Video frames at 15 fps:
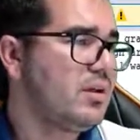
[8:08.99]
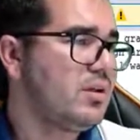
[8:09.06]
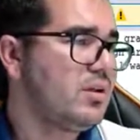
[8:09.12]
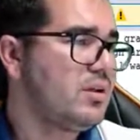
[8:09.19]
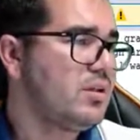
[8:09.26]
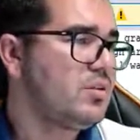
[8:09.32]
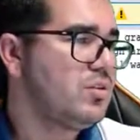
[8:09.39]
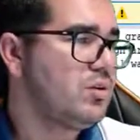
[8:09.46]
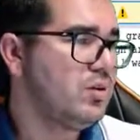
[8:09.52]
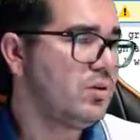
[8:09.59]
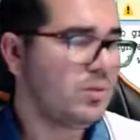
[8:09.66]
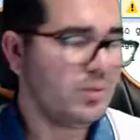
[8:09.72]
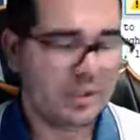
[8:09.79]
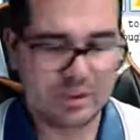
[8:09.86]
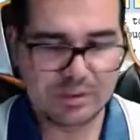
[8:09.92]
so
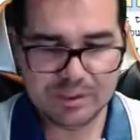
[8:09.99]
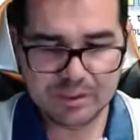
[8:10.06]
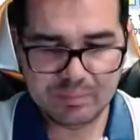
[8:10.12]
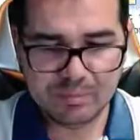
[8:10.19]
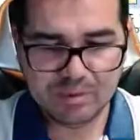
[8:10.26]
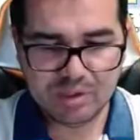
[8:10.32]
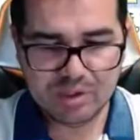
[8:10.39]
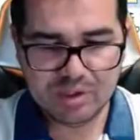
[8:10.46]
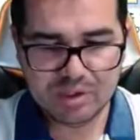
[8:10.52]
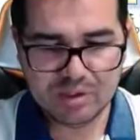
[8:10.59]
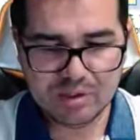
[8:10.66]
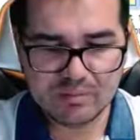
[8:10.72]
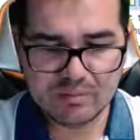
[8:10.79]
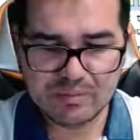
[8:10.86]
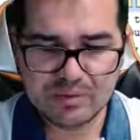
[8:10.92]
I'm gonna put
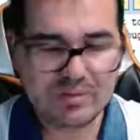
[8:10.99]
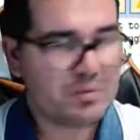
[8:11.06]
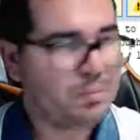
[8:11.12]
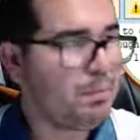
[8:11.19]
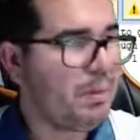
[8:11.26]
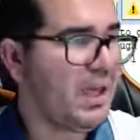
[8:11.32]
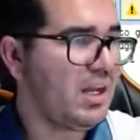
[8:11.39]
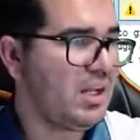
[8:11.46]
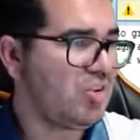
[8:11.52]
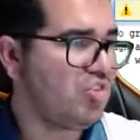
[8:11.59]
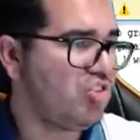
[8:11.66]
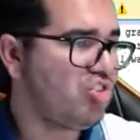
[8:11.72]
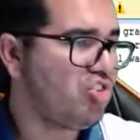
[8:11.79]
here Spanish.